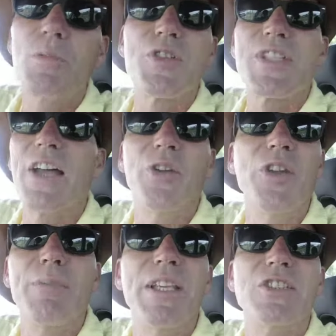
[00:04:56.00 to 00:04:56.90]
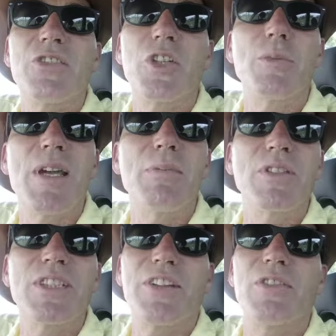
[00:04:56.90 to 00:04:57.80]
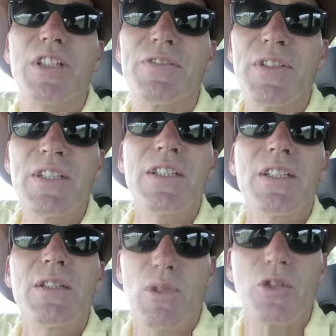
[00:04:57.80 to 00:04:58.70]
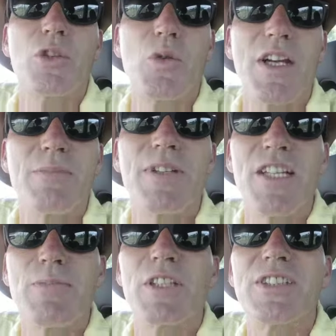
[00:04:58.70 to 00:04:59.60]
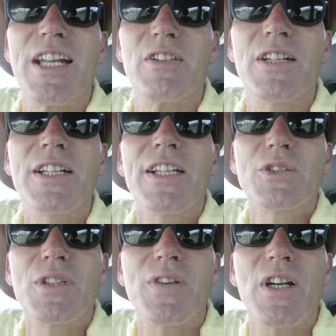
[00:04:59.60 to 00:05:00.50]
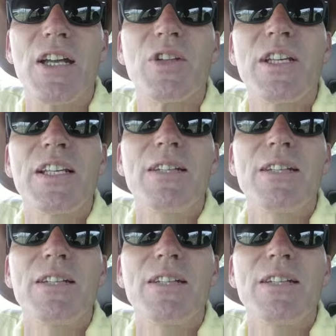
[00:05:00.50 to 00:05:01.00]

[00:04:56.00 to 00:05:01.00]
stand on the beach and throw pebbles at the reef, well, not quite, but it's much nearer. So it's far out.